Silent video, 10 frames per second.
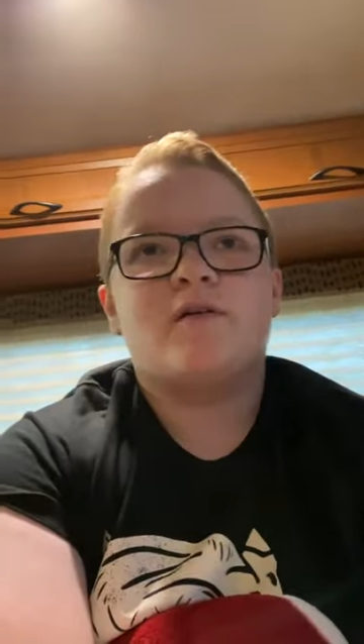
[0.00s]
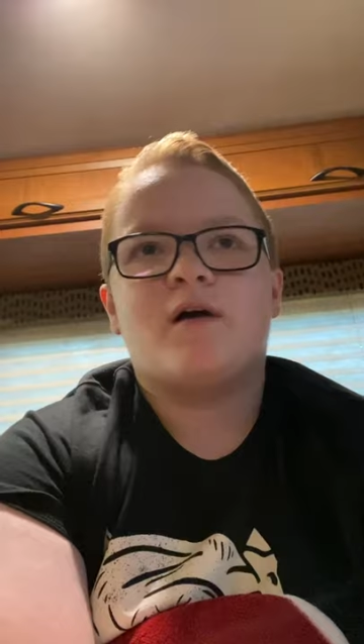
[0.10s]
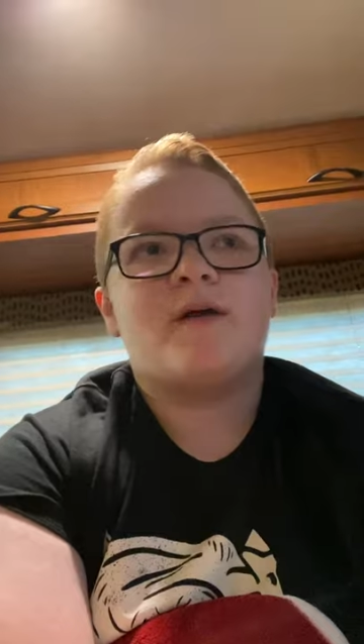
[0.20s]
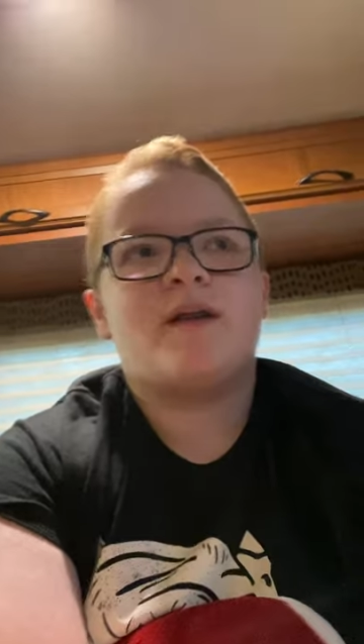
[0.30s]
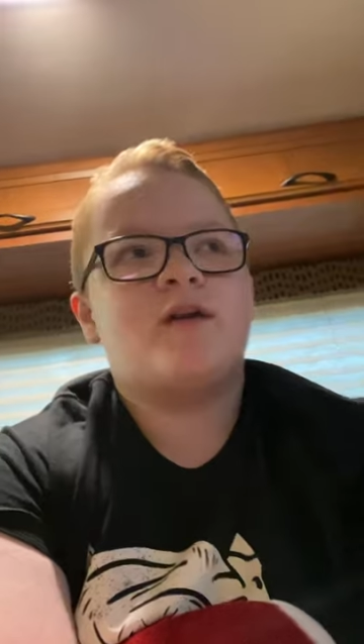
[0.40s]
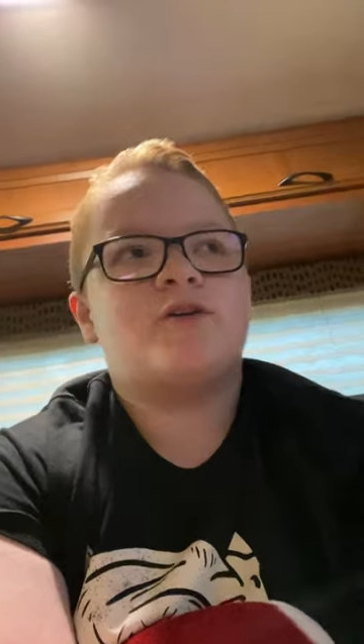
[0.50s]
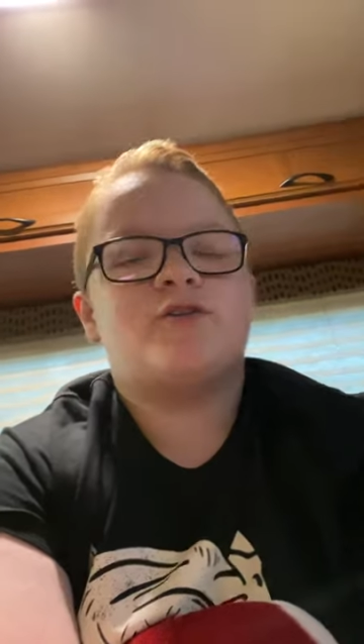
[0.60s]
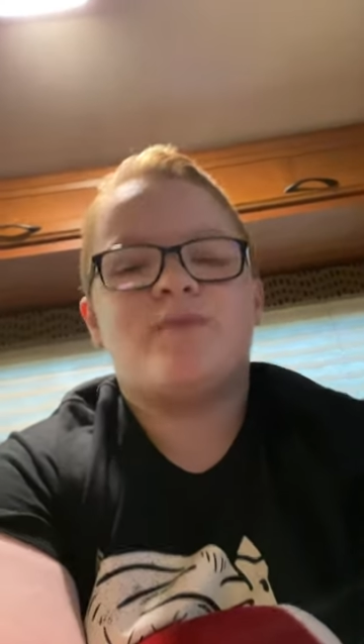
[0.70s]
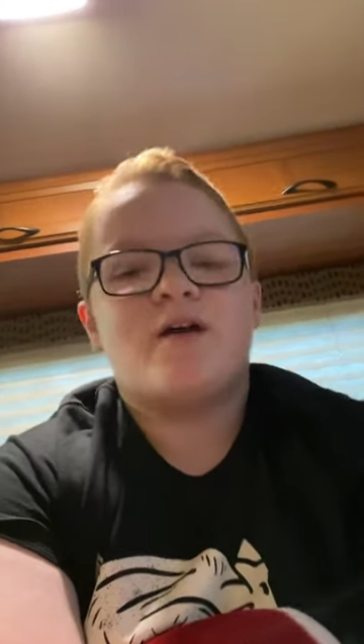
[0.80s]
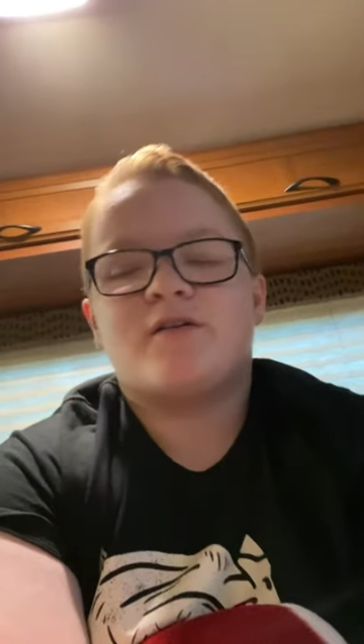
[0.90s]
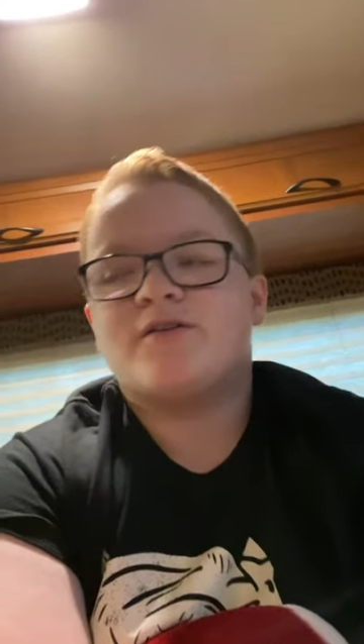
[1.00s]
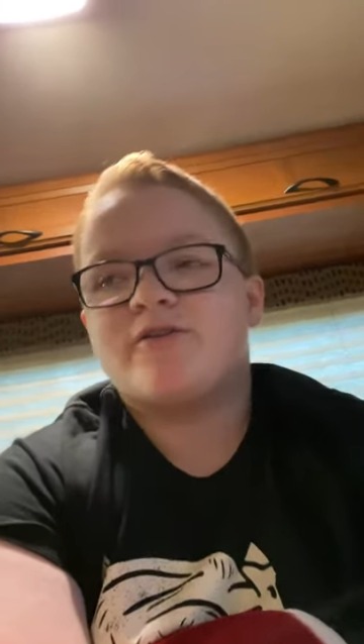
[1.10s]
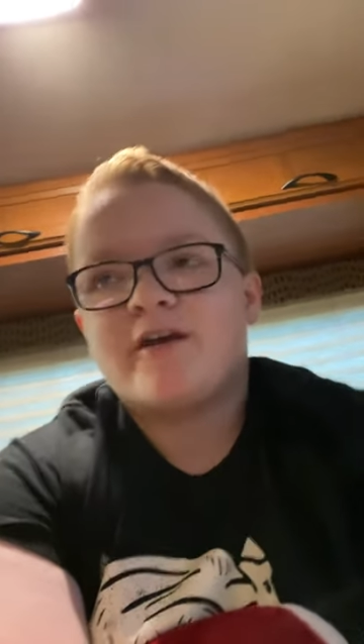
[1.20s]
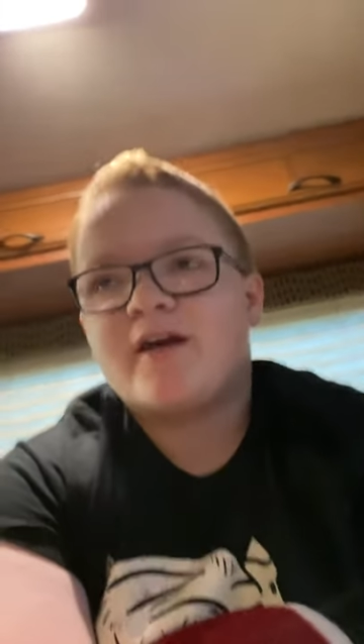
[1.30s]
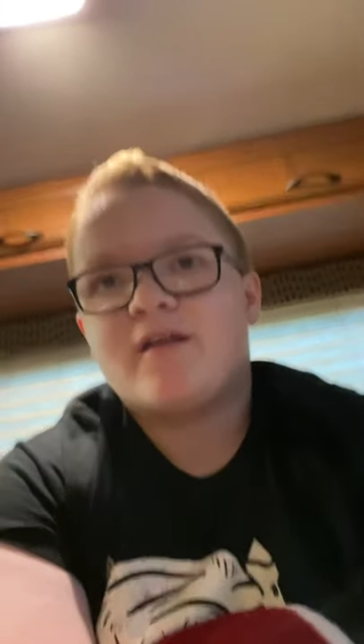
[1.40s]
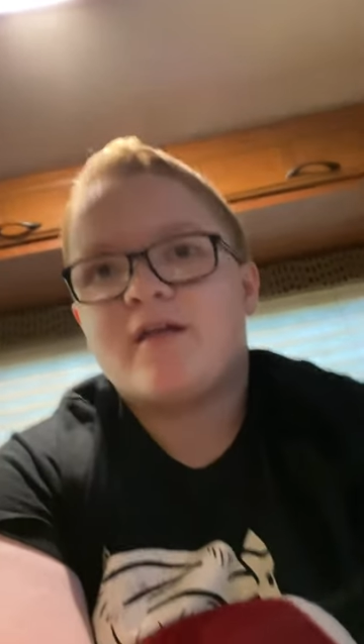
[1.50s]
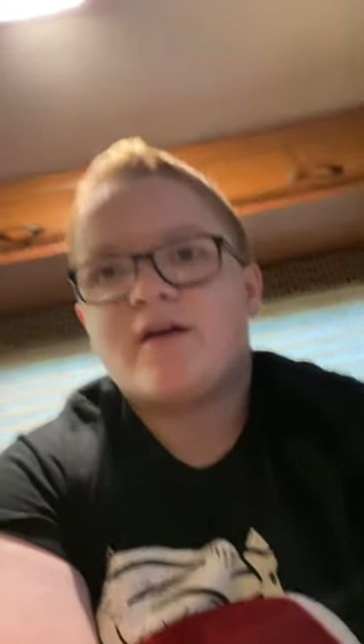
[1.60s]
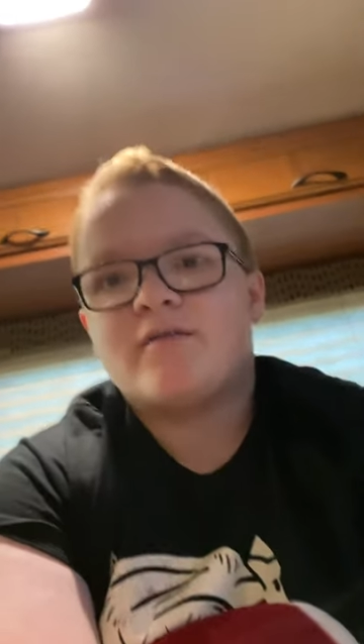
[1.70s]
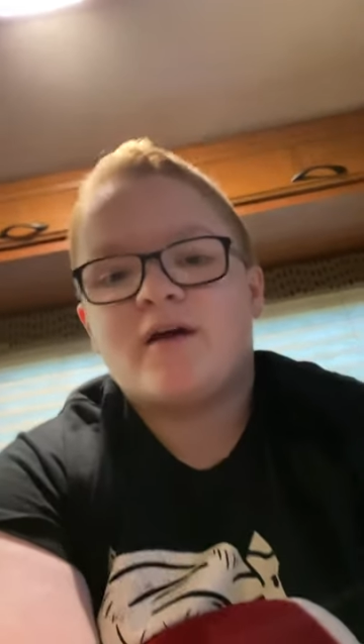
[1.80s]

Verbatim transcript: I mean, LSU basically just handed that,